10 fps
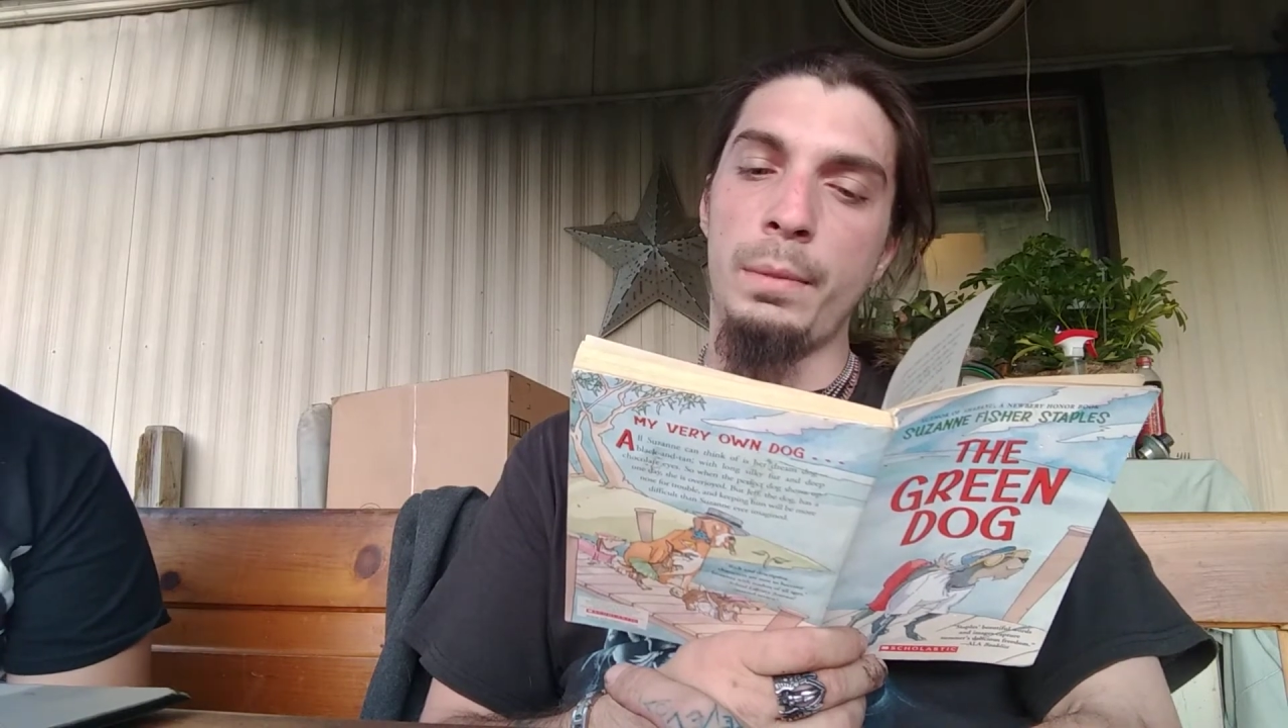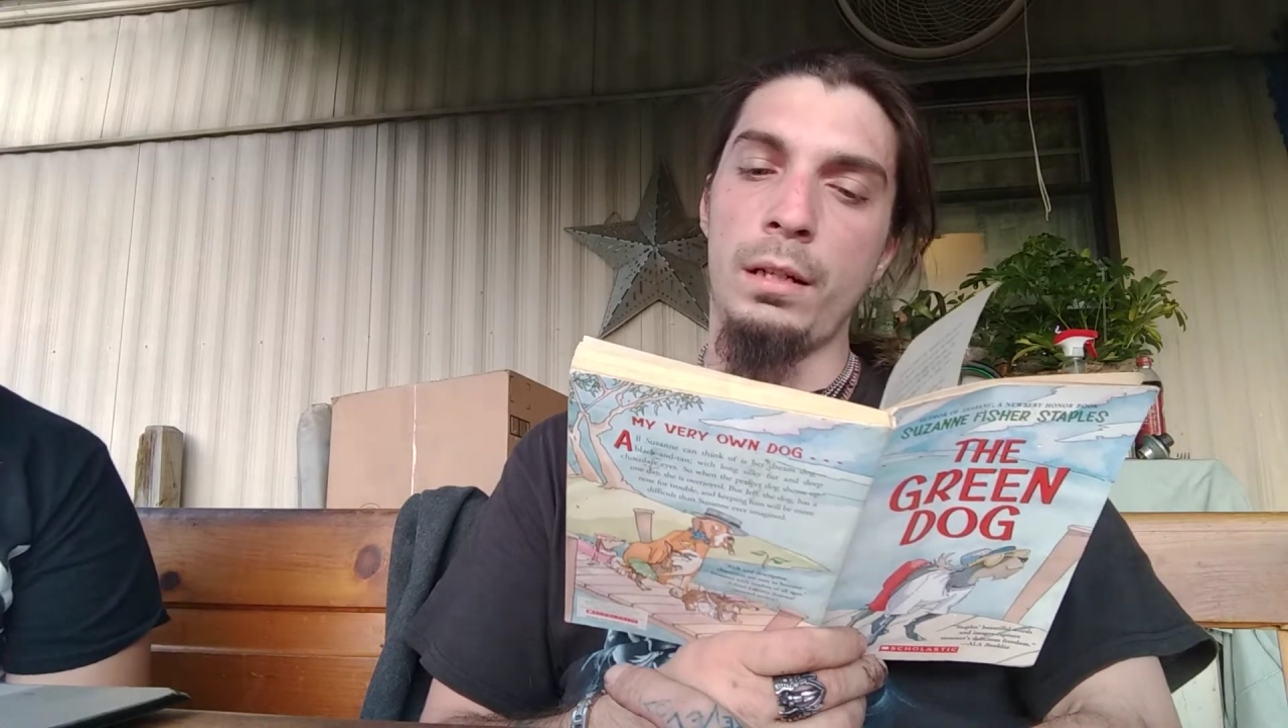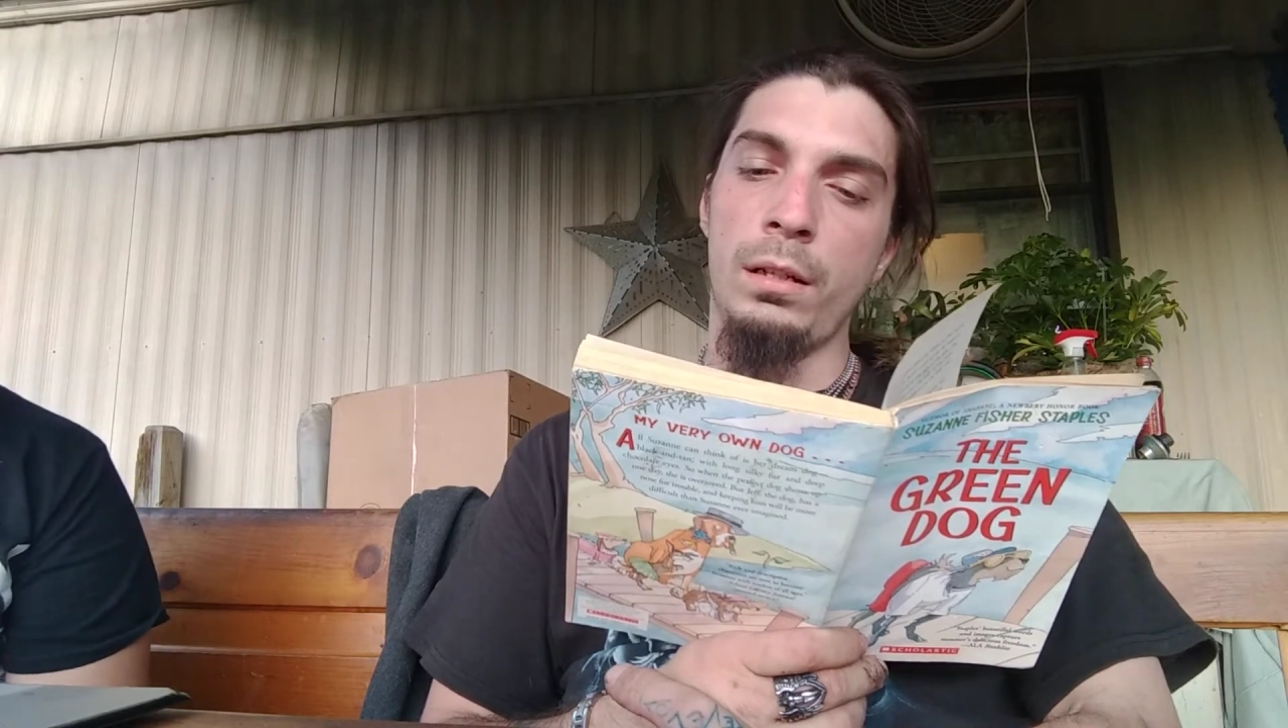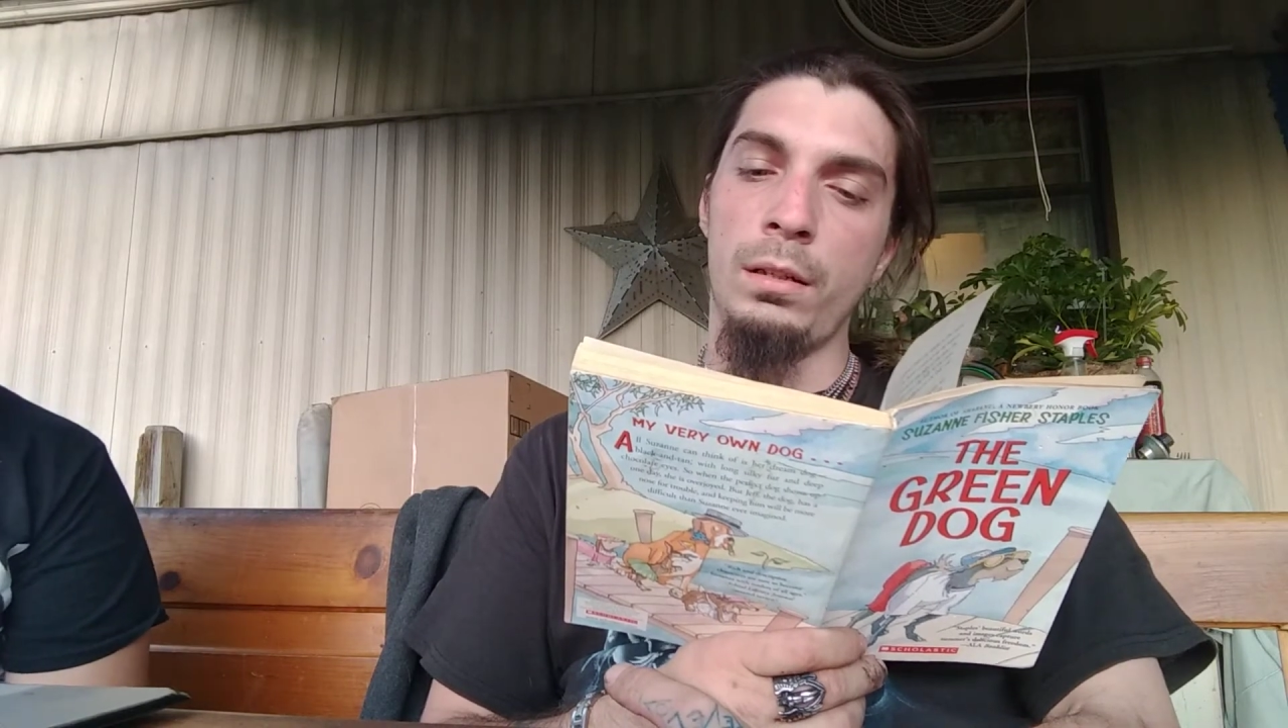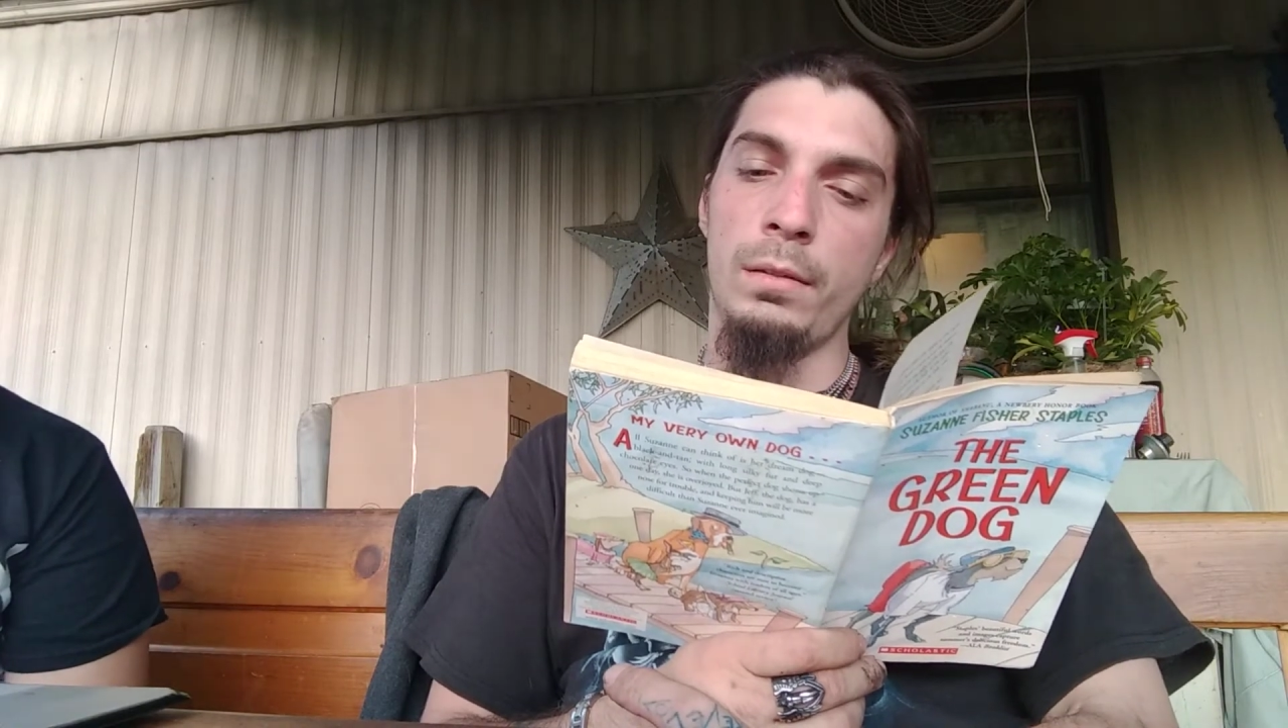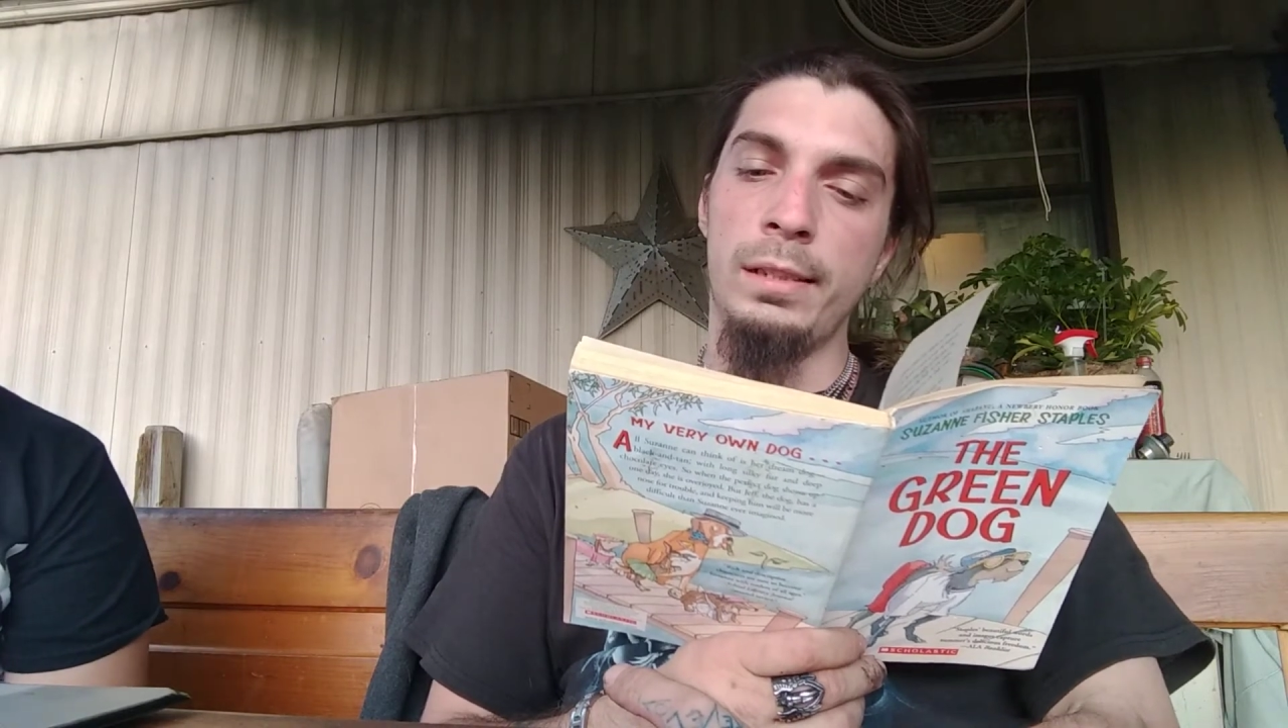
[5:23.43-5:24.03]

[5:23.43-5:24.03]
about her